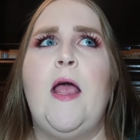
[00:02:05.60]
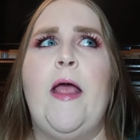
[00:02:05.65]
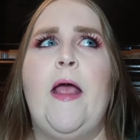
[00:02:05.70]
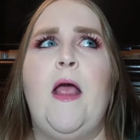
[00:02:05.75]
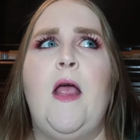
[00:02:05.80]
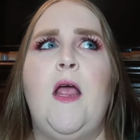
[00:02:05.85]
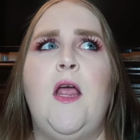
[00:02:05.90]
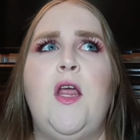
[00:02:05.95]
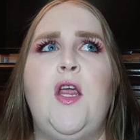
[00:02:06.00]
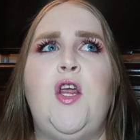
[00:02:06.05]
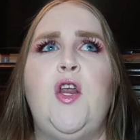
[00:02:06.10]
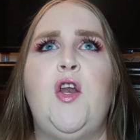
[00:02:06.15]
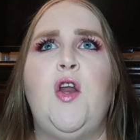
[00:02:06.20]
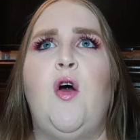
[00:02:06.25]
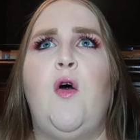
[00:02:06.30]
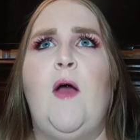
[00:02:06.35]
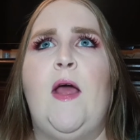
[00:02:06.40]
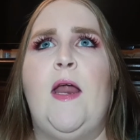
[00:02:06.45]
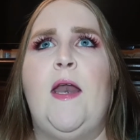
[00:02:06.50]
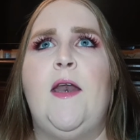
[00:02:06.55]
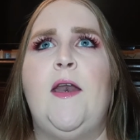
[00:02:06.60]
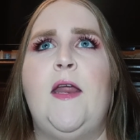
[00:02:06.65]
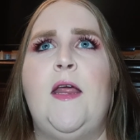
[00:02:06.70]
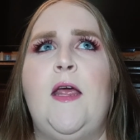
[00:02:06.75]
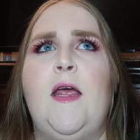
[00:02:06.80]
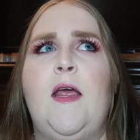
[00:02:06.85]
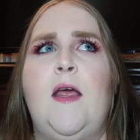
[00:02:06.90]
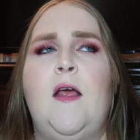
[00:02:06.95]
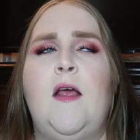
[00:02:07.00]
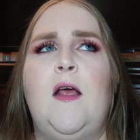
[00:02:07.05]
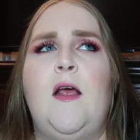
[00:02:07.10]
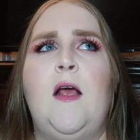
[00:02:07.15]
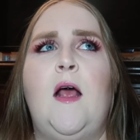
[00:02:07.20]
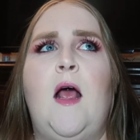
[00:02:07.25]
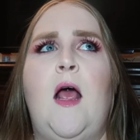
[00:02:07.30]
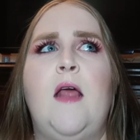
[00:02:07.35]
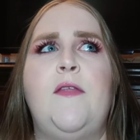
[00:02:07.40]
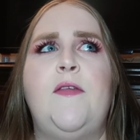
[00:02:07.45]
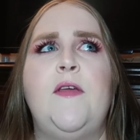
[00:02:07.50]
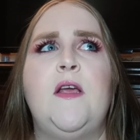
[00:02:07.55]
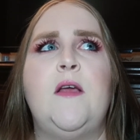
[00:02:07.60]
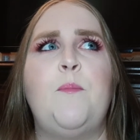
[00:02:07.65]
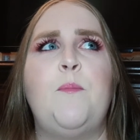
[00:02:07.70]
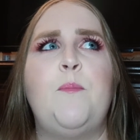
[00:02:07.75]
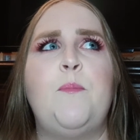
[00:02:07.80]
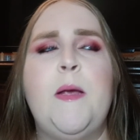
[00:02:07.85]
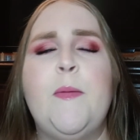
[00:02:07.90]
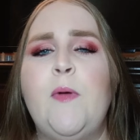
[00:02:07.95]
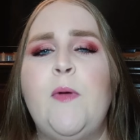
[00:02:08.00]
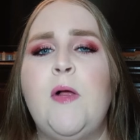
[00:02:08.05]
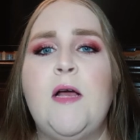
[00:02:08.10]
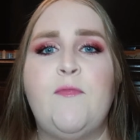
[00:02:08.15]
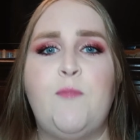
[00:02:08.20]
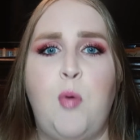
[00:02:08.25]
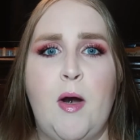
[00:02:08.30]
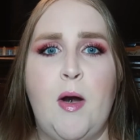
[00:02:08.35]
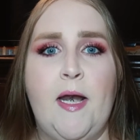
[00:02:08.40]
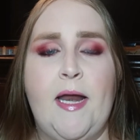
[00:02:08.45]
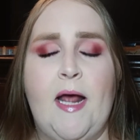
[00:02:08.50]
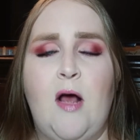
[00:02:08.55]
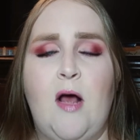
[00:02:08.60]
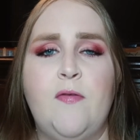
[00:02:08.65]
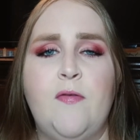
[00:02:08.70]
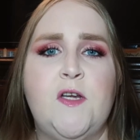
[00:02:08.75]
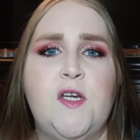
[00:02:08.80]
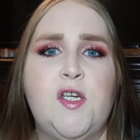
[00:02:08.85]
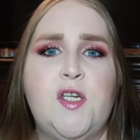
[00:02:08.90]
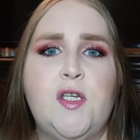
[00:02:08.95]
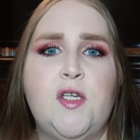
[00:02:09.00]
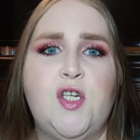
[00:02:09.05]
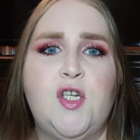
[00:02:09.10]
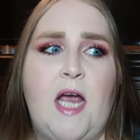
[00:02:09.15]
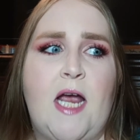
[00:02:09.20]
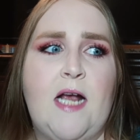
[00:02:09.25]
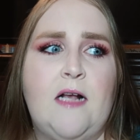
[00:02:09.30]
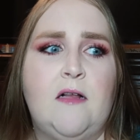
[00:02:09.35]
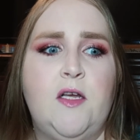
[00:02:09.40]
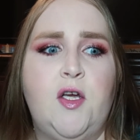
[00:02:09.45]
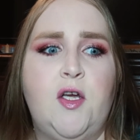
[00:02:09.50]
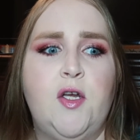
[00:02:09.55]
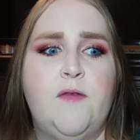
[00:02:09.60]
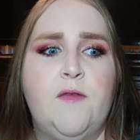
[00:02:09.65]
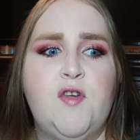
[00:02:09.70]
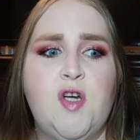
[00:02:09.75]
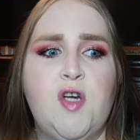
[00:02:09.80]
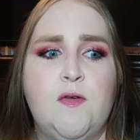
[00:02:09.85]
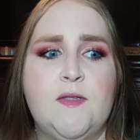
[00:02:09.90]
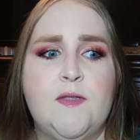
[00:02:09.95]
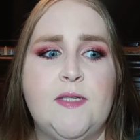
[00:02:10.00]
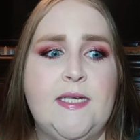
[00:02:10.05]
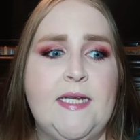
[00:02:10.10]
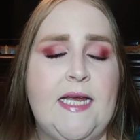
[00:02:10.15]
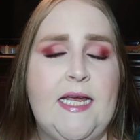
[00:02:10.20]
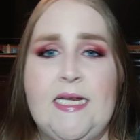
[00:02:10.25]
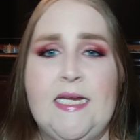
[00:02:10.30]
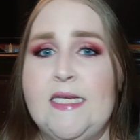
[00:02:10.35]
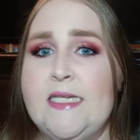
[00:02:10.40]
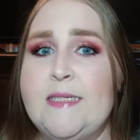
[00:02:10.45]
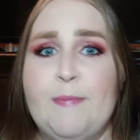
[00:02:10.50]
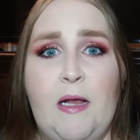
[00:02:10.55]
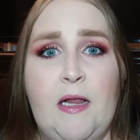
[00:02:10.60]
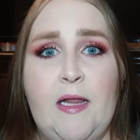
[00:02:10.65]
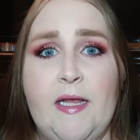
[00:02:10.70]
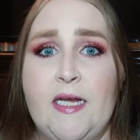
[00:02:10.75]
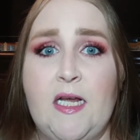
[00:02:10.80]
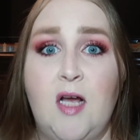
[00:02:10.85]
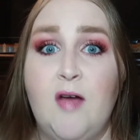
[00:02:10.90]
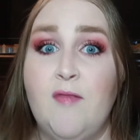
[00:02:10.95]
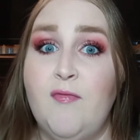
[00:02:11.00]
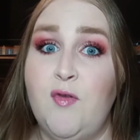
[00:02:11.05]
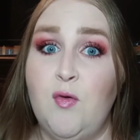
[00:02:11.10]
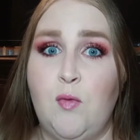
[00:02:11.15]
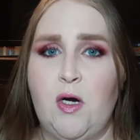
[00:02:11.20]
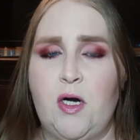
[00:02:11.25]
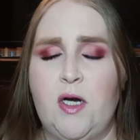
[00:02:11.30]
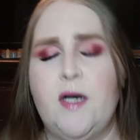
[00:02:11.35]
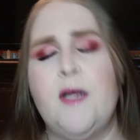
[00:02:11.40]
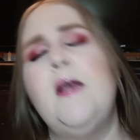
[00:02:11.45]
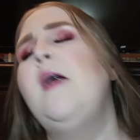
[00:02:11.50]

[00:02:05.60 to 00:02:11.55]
You know, and I think people have pointed out that Jaclyn could have chosen any spelling of the word.